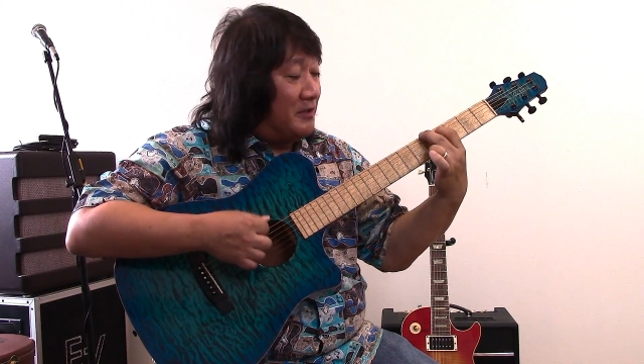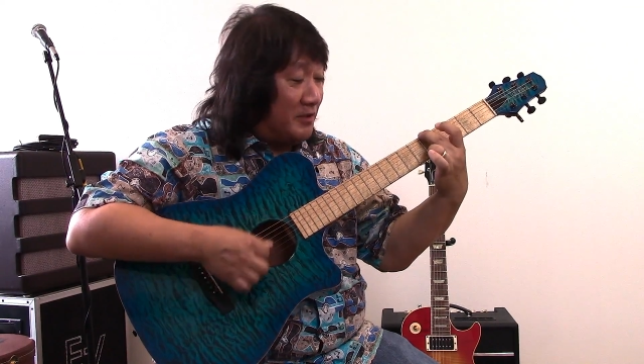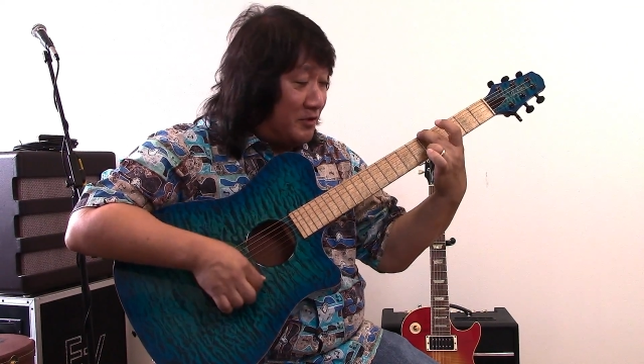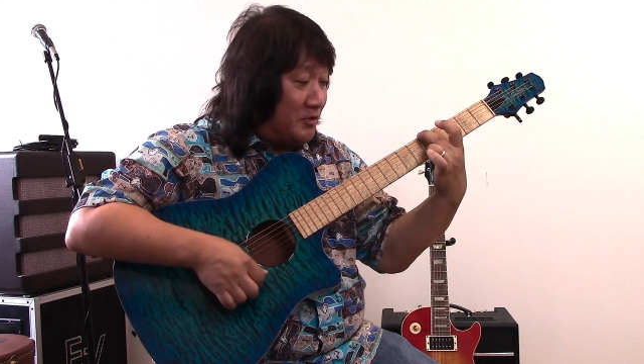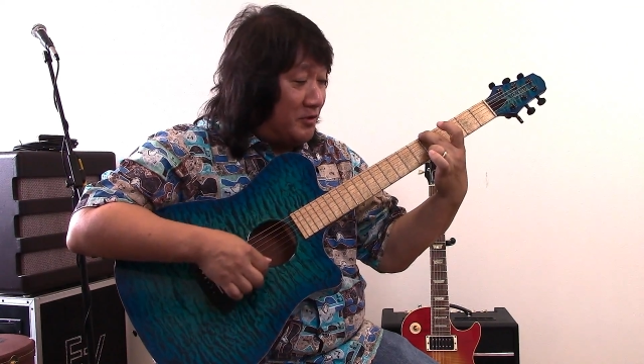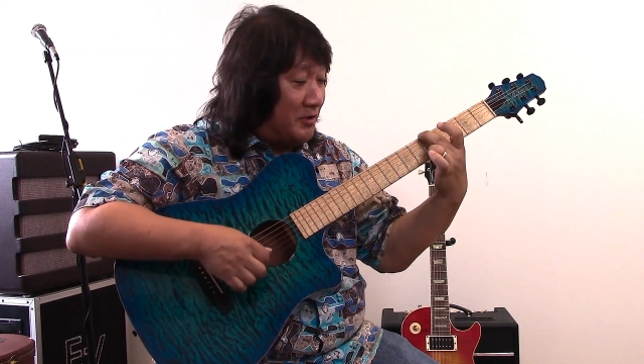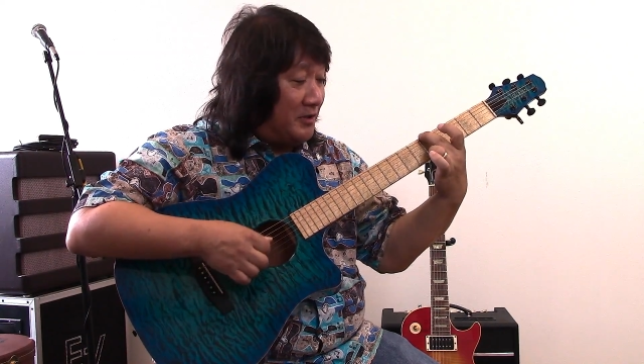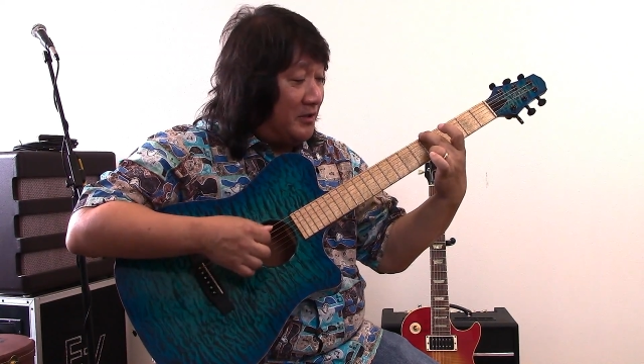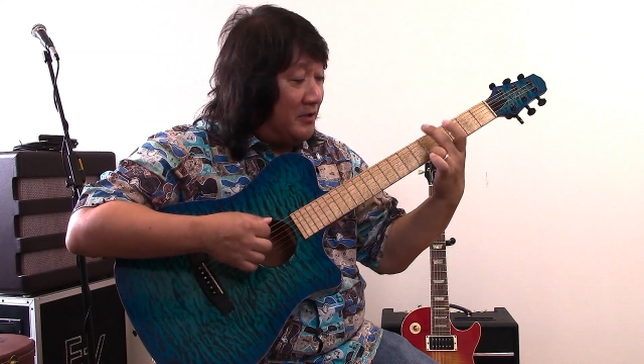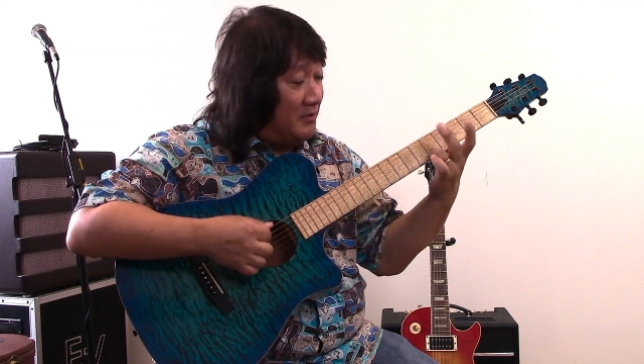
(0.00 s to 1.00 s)
this
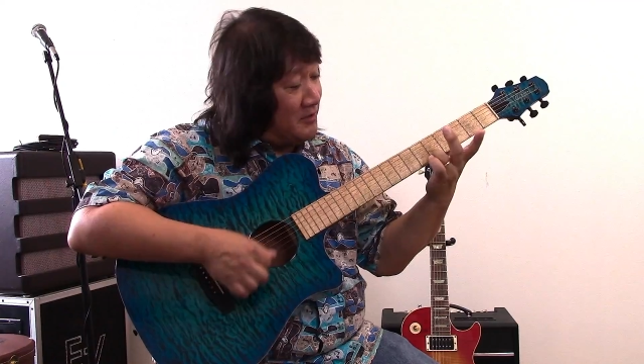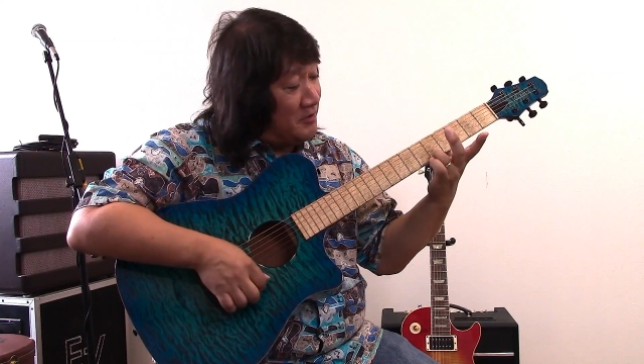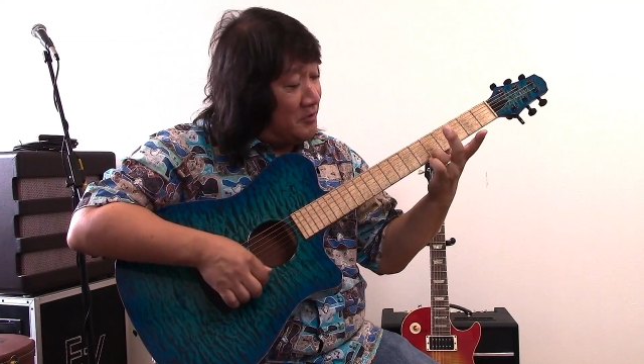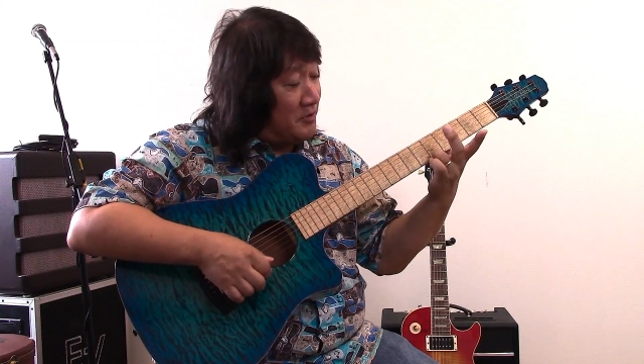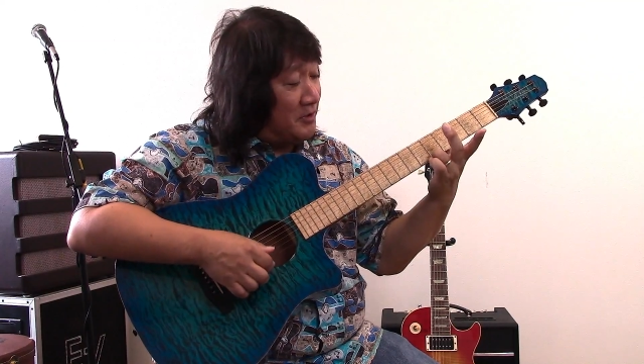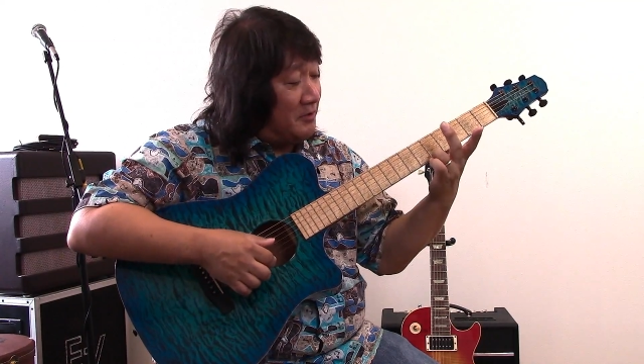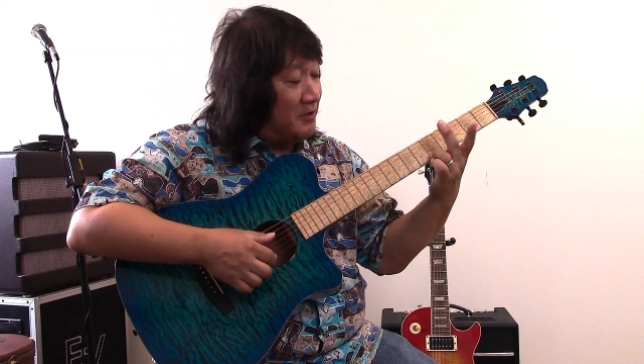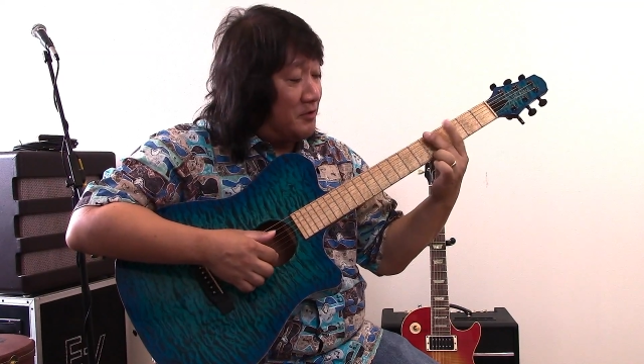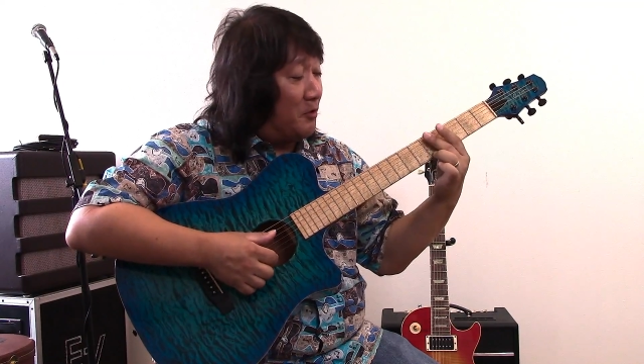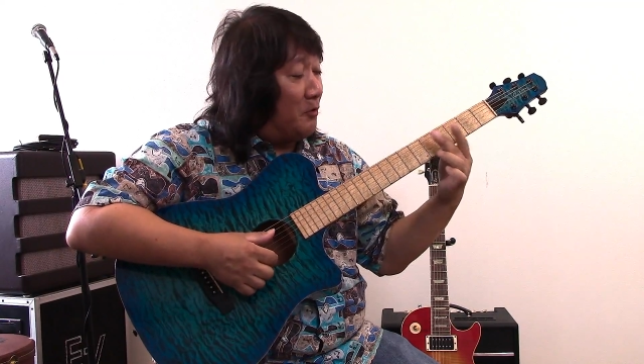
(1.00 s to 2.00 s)
G, this G,
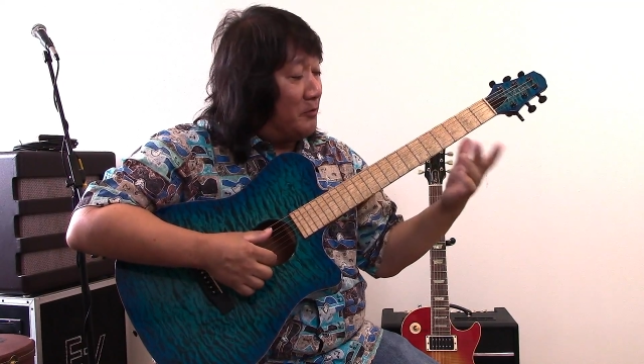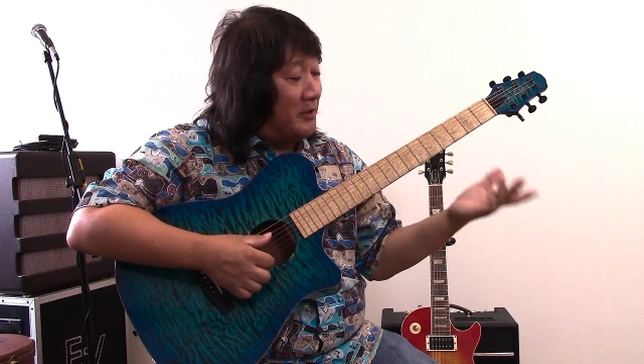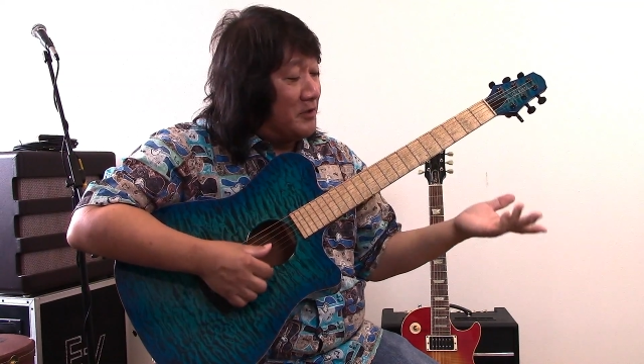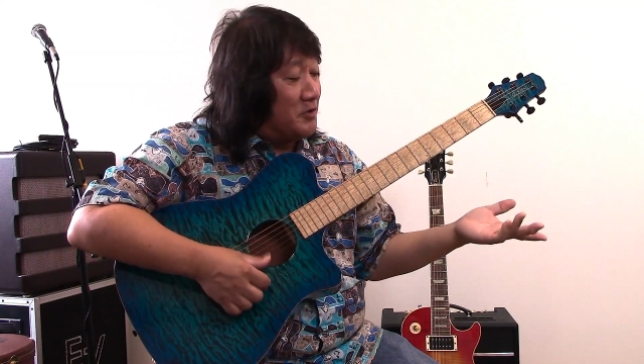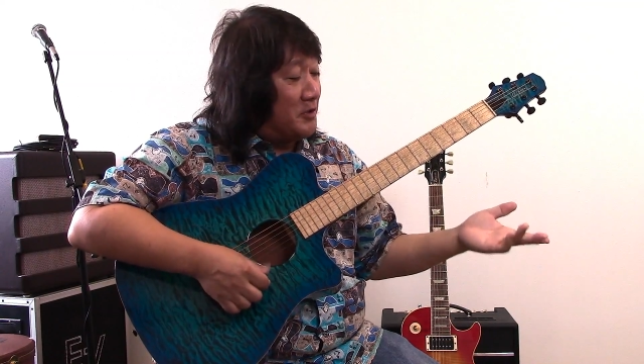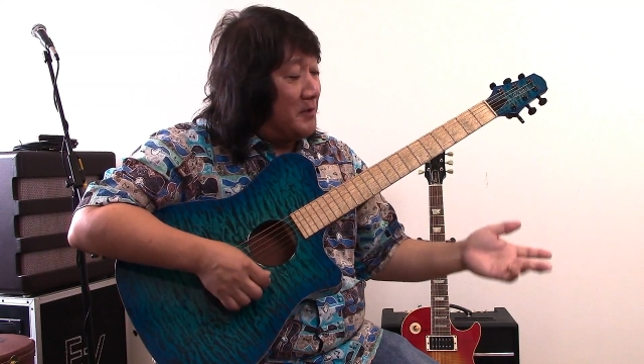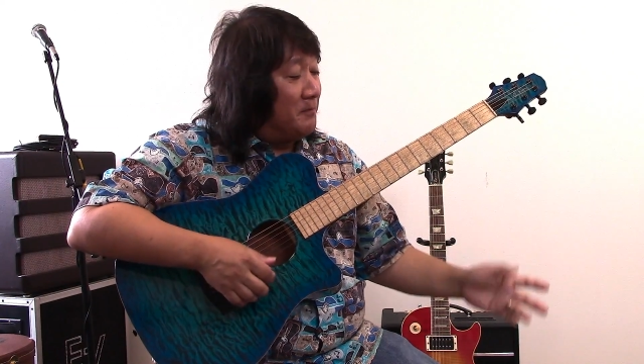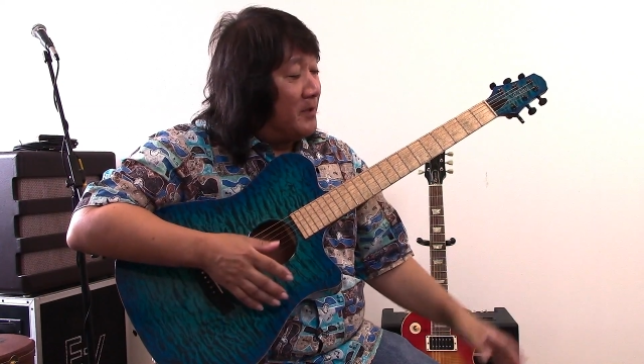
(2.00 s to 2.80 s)
because the whole thing is G.